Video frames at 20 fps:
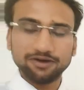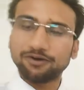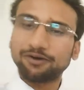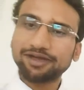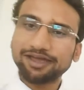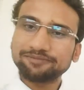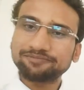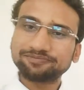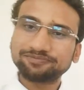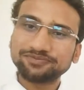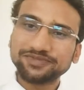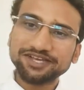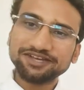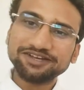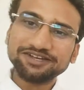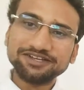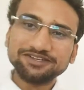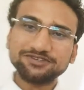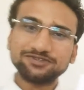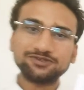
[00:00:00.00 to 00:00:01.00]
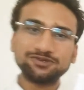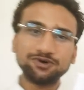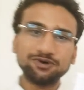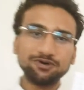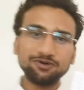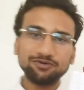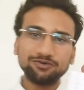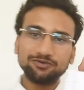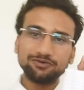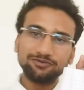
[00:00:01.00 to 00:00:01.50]
Okay.
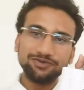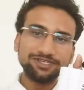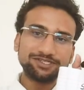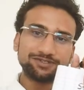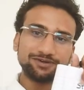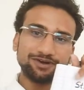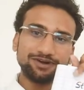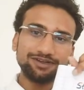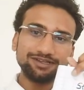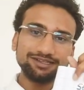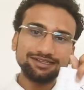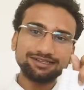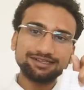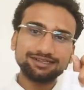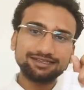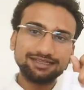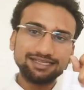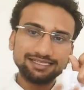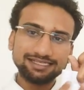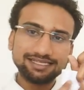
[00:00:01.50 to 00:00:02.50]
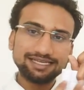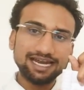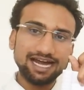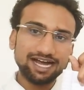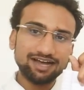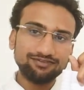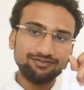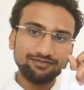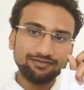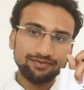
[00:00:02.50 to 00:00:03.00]
So we saw this
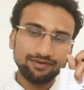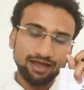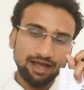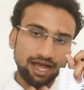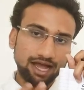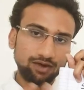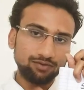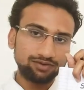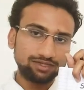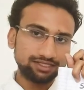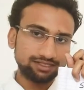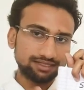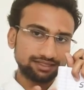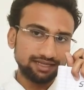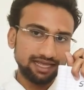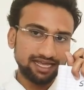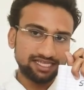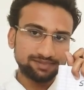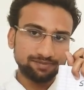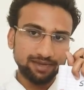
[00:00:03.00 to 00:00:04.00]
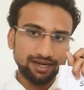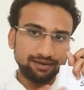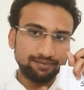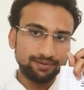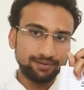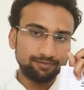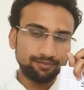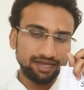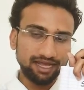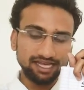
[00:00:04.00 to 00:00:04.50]
graph, how this
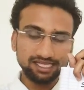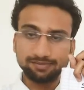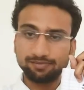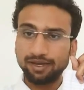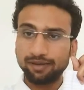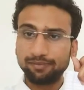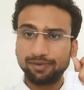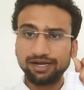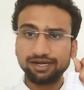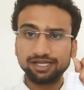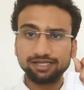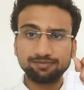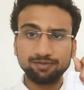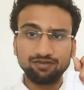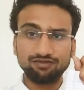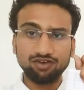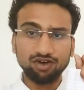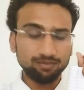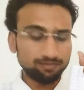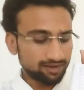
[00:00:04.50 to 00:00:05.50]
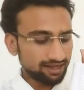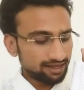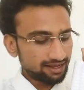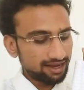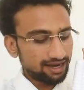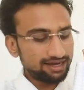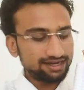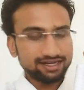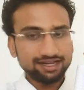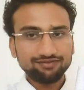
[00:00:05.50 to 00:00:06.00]
experiment is performed,
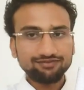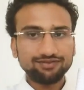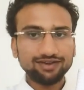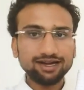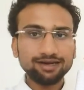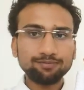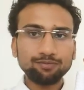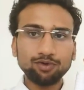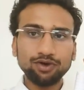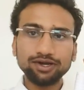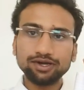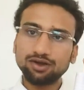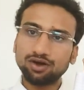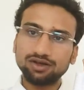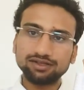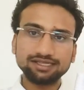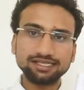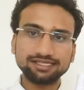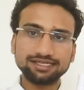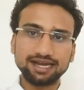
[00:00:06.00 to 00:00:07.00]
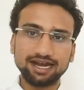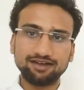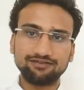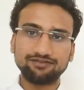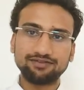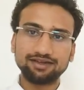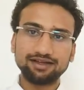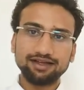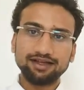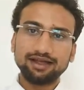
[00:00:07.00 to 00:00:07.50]
and different point on this
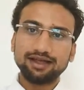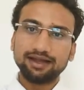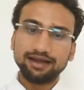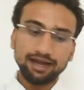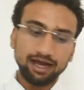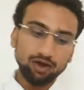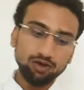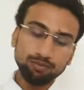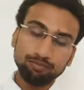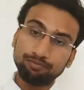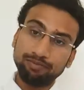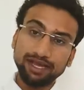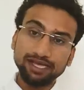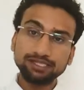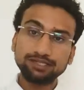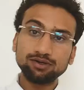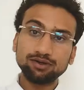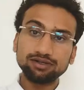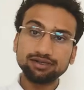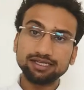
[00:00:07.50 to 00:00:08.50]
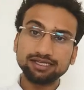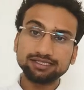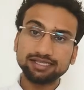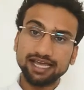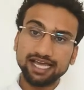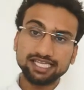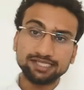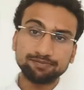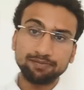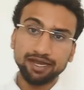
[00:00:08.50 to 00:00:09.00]
graph. Now, based on this
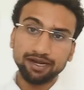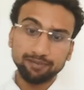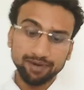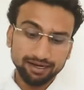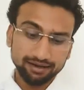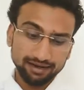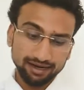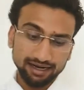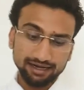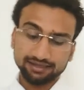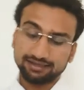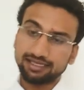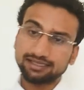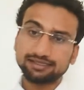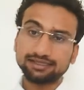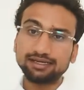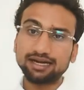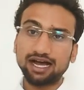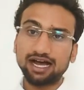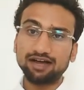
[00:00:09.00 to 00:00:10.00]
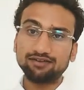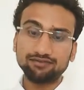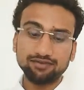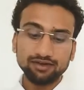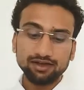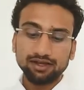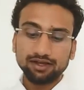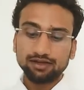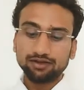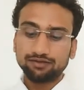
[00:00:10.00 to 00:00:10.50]
experiment and this graph,
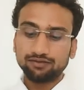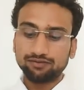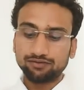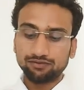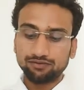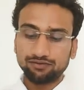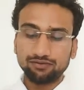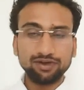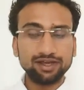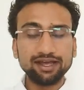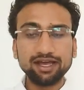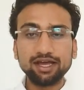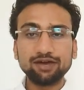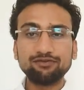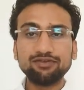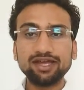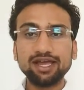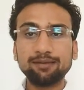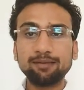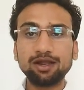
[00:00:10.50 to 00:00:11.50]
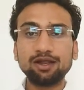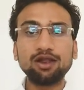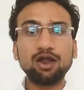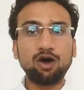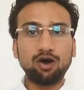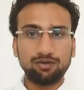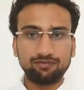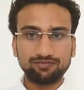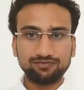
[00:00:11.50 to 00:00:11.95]
here we have a law,